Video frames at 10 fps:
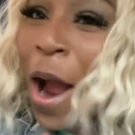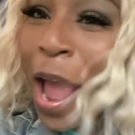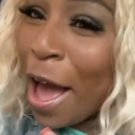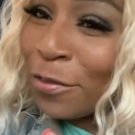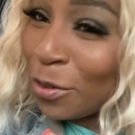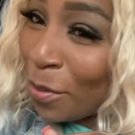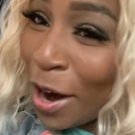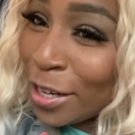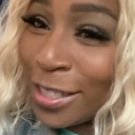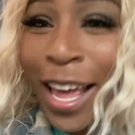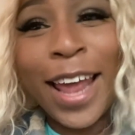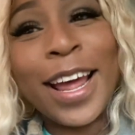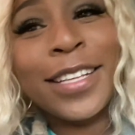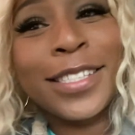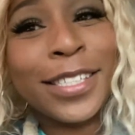afterwards shout
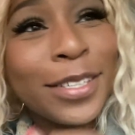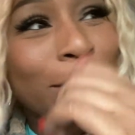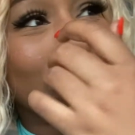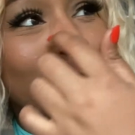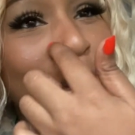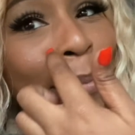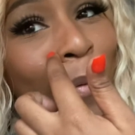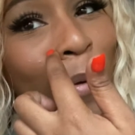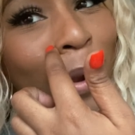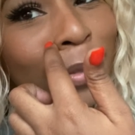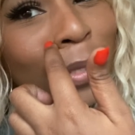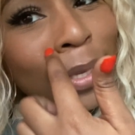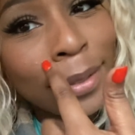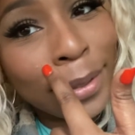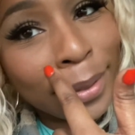out to the
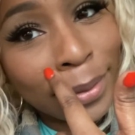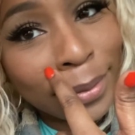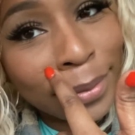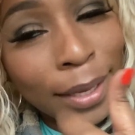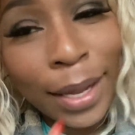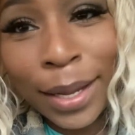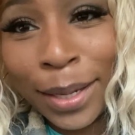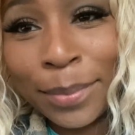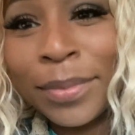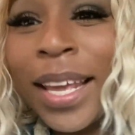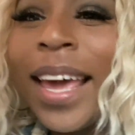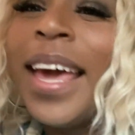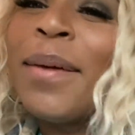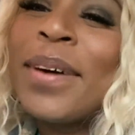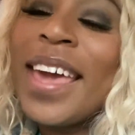bartender um
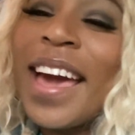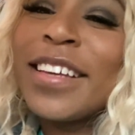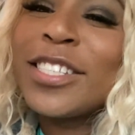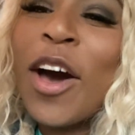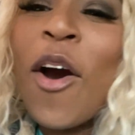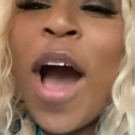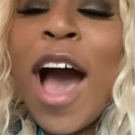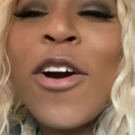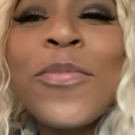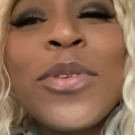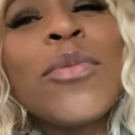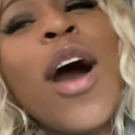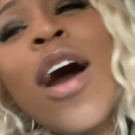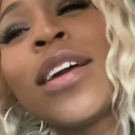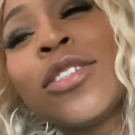but yeah so i hope you
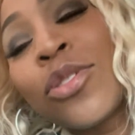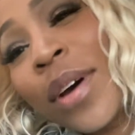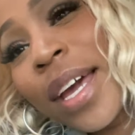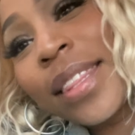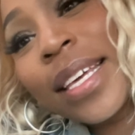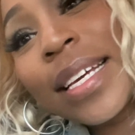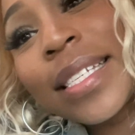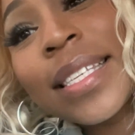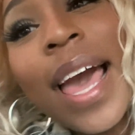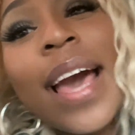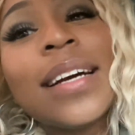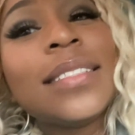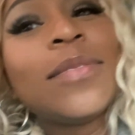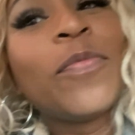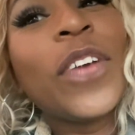all enjoyed this
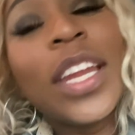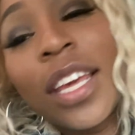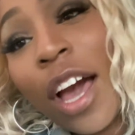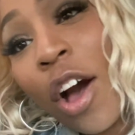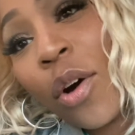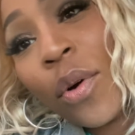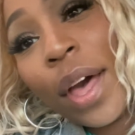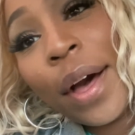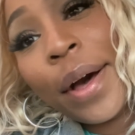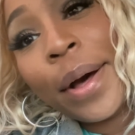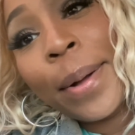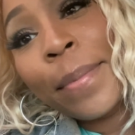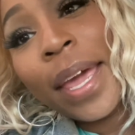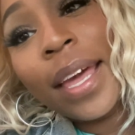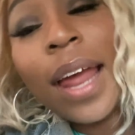video um
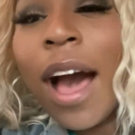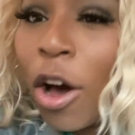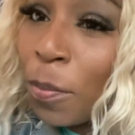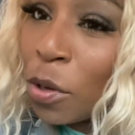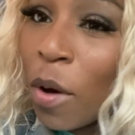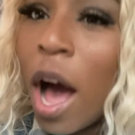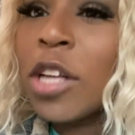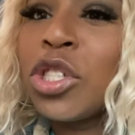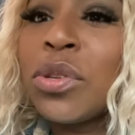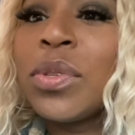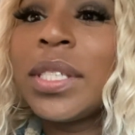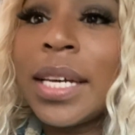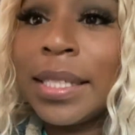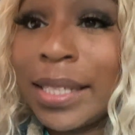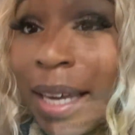and i hope you all choose to
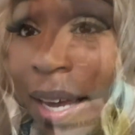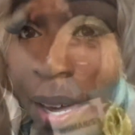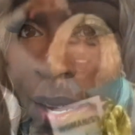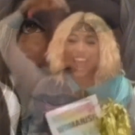attend